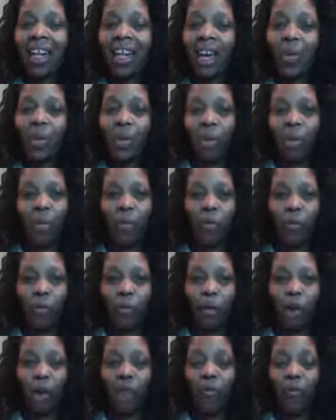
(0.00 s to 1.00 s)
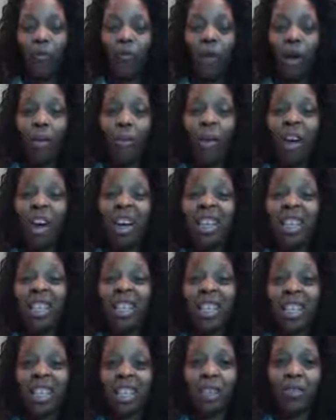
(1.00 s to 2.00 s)
that we'll be free from
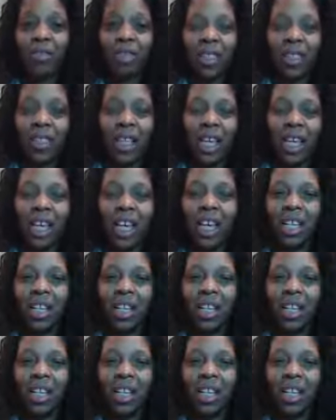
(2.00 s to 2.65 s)
addictive sin,